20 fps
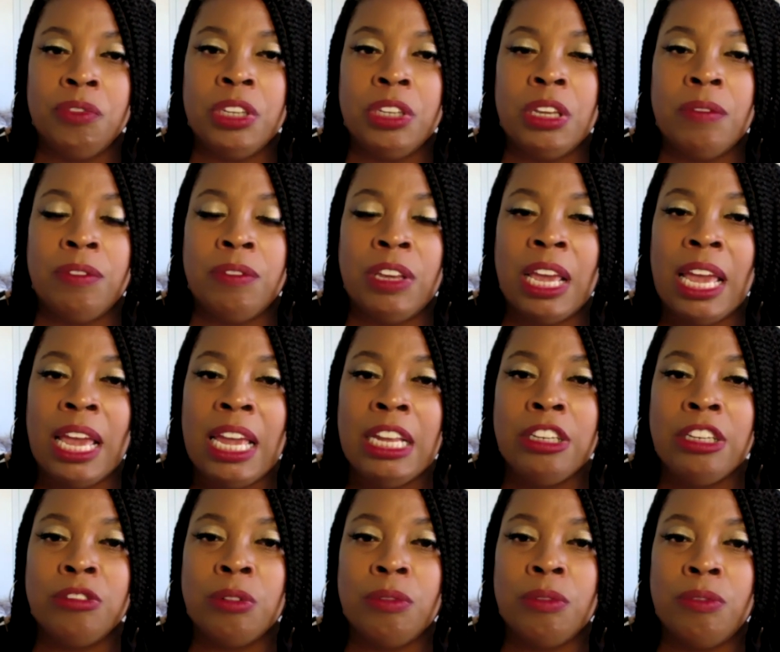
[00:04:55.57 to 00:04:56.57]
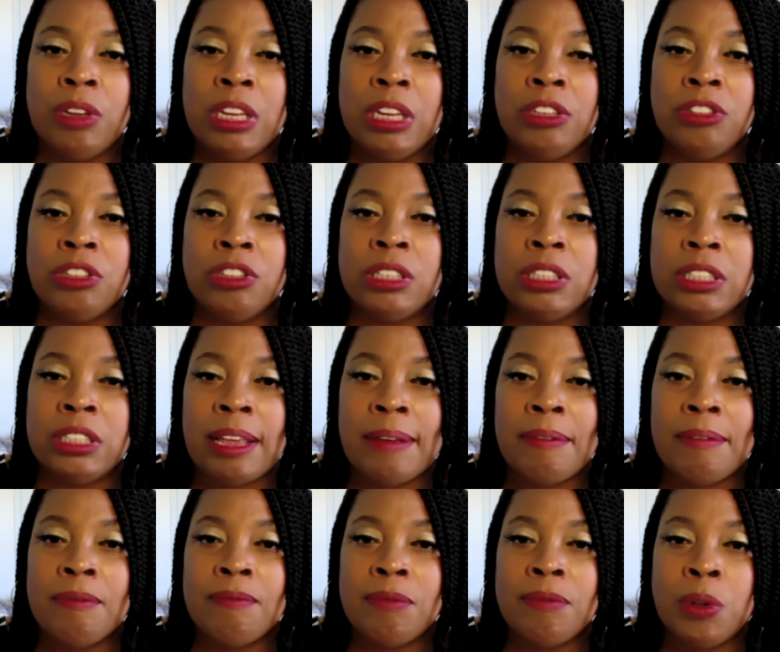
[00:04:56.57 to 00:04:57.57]
If Cain's revenge is
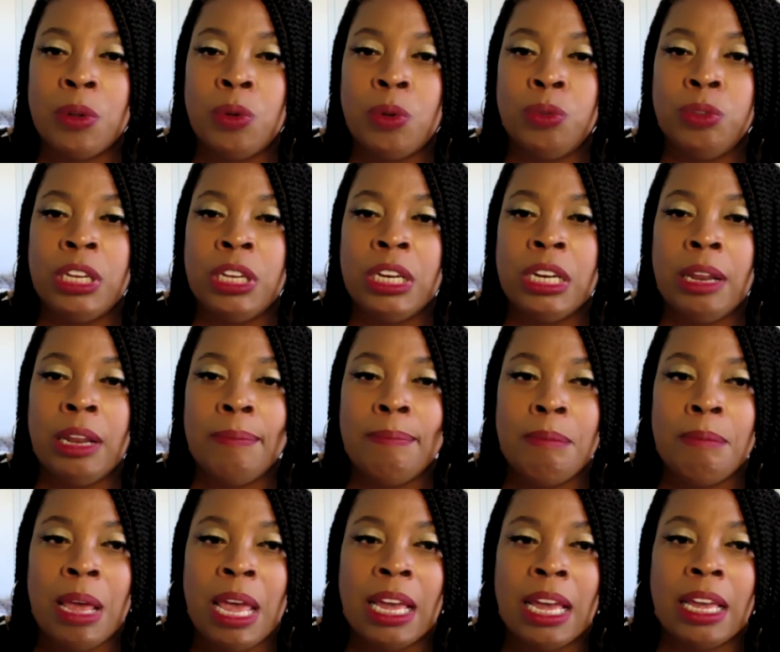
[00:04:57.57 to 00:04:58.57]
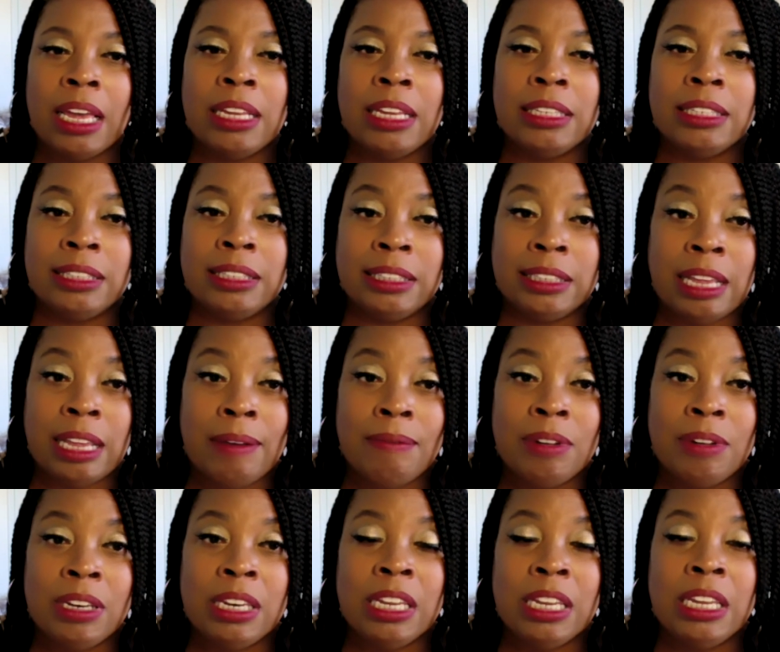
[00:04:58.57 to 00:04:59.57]
sevenfold, then Lamech is
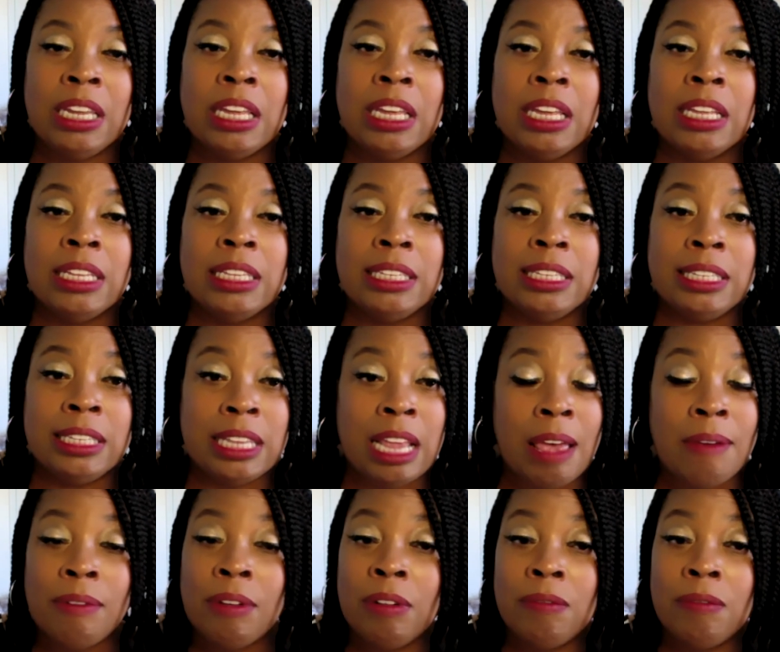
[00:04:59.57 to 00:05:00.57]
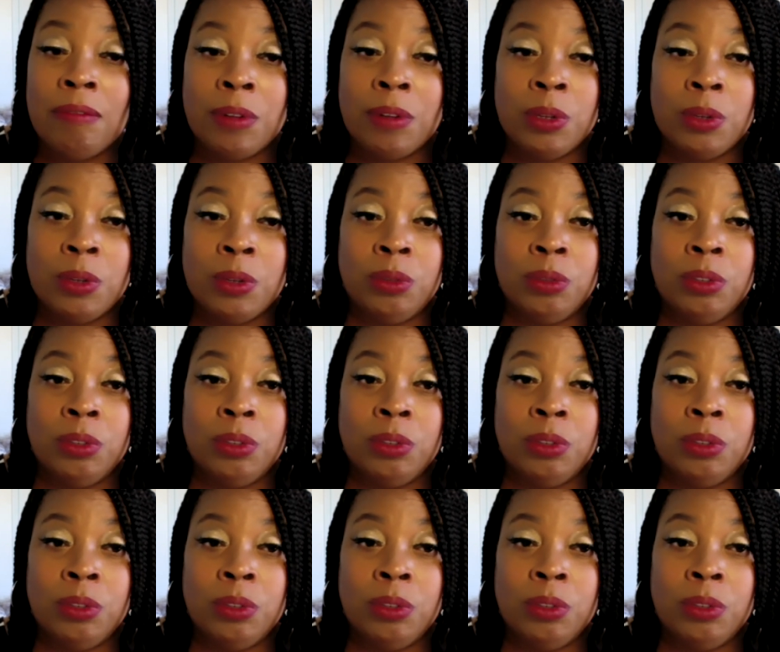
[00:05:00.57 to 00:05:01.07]
70 sevenfold.